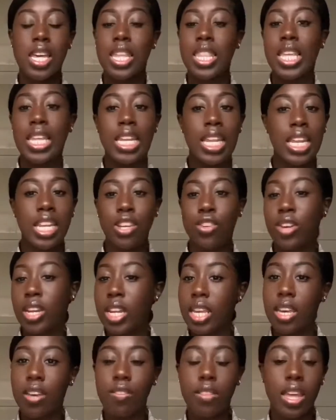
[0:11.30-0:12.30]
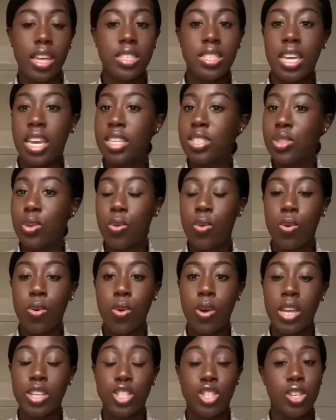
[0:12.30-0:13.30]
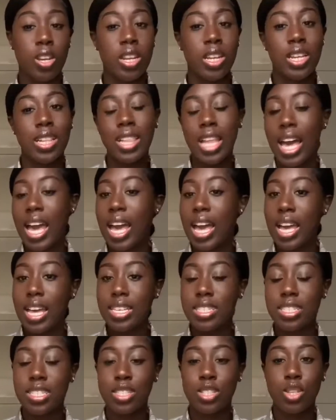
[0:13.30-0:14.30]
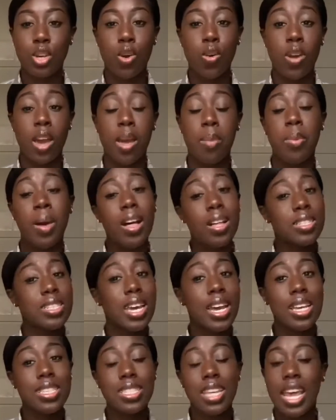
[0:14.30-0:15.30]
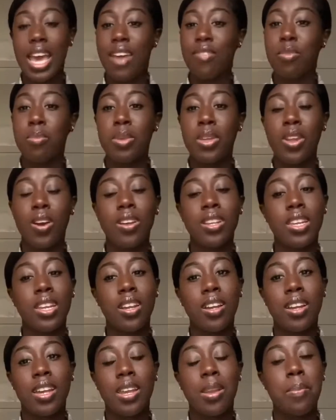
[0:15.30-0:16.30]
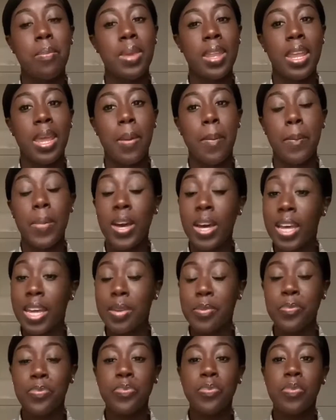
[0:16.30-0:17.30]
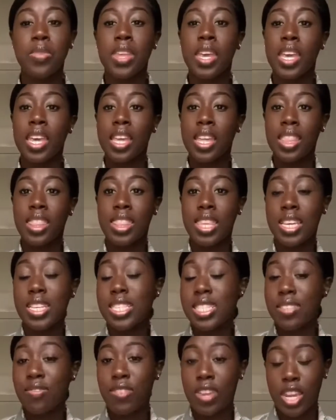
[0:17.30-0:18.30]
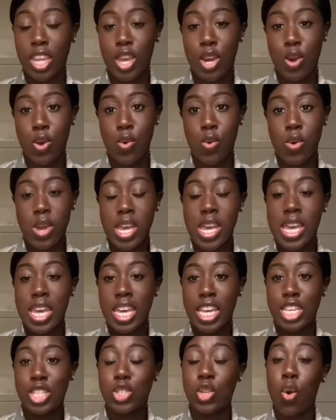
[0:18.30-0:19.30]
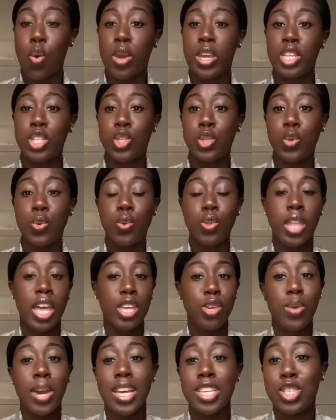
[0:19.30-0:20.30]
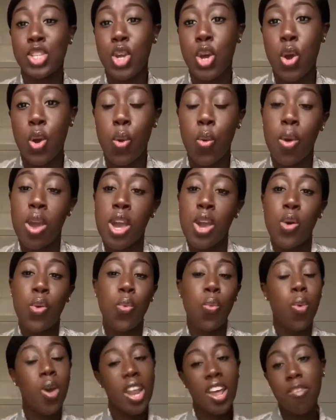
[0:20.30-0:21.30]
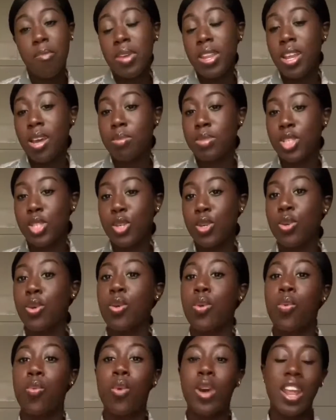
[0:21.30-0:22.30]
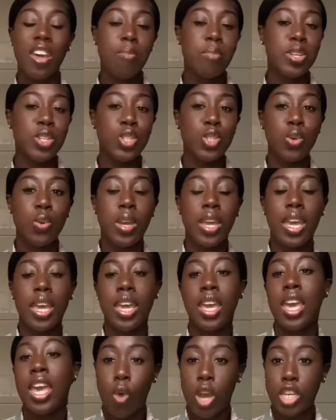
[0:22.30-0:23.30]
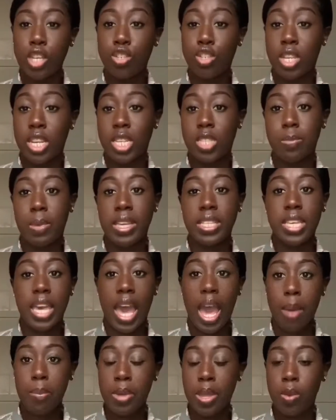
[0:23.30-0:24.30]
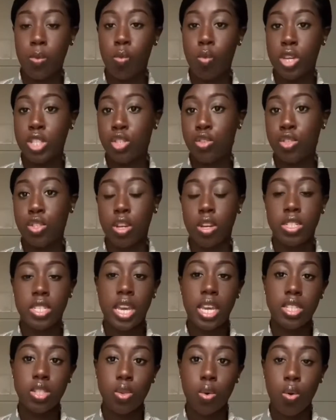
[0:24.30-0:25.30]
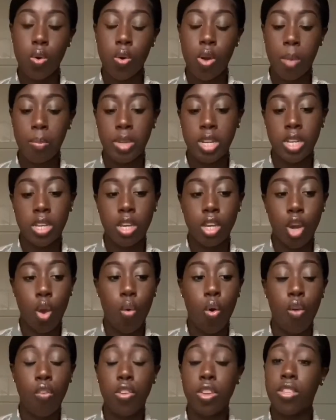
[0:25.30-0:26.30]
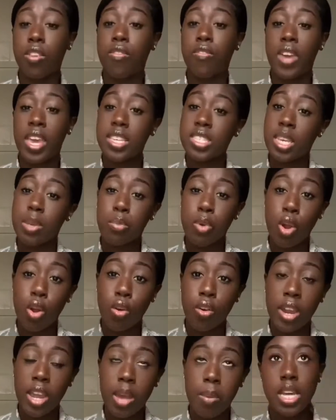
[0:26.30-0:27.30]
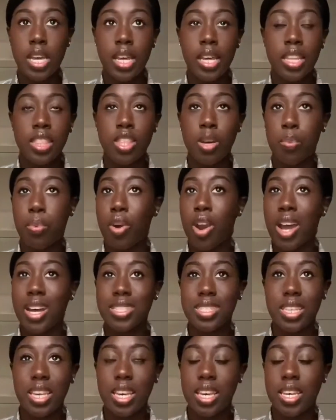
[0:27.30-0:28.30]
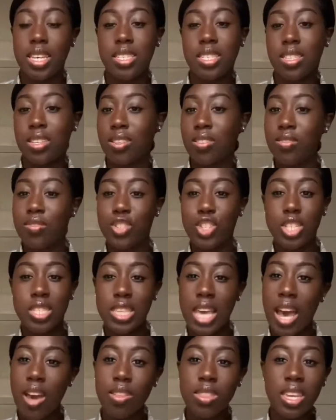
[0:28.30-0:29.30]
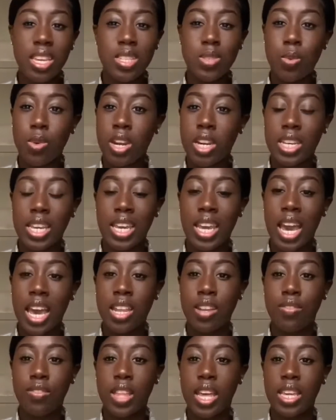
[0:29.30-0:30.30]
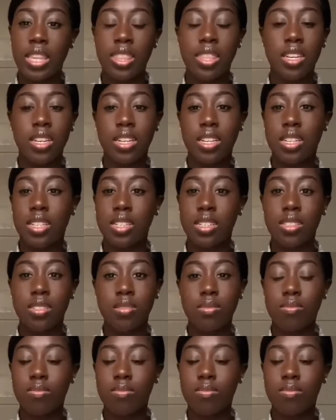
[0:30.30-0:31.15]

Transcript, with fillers: the nitty gritty of like tech school. I just started class. So I apologize that I haven't been on here in a minute, but this video is going to let you guys know what I've been up to, what I've been doing, what you should expect to happen once you start tech school. I'm gonna go over the phasing program, the process of just how things work and kind of like the